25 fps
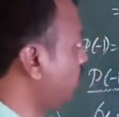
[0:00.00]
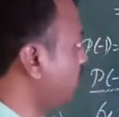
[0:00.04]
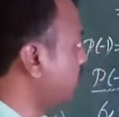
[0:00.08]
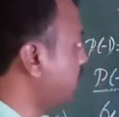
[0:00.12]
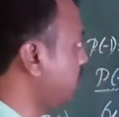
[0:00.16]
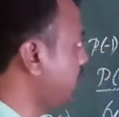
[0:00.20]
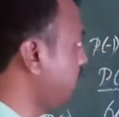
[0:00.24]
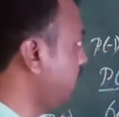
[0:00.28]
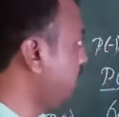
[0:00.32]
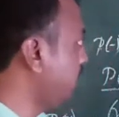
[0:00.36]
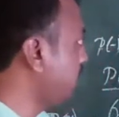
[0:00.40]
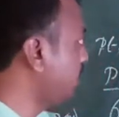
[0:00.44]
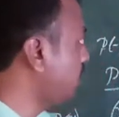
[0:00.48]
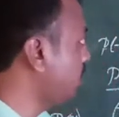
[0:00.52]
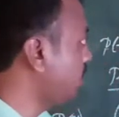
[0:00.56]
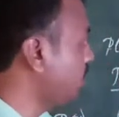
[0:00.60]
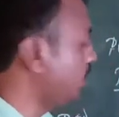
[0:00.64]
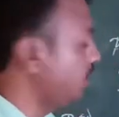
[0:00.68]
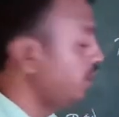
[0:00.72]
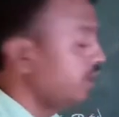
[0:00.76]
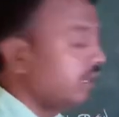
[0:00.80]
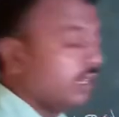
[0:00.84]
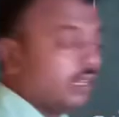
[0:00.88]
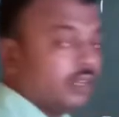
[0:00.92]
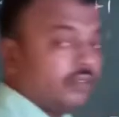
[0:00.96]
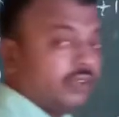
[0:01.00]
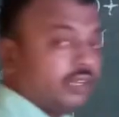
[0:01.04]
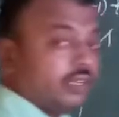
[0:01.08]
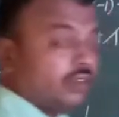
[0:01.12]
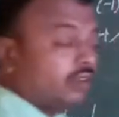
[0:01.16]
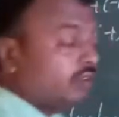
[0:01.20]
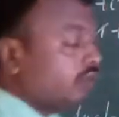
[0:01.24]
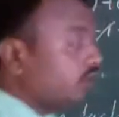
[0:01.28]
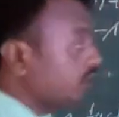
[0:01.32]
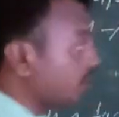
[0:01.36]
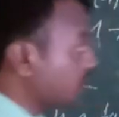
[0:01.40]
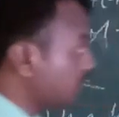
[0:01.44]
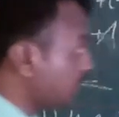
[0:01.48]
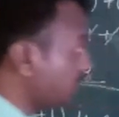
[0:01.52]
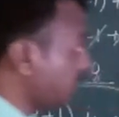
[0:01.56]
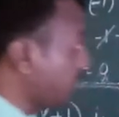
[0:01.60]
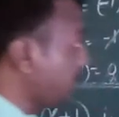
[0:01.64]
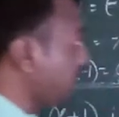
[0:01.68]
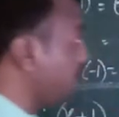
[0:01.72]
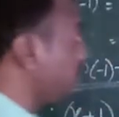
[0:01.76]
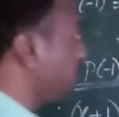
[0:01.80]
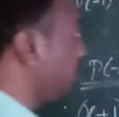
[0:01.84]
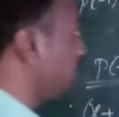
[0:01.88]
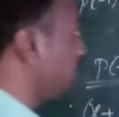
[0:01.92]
Okay, next we will go to the second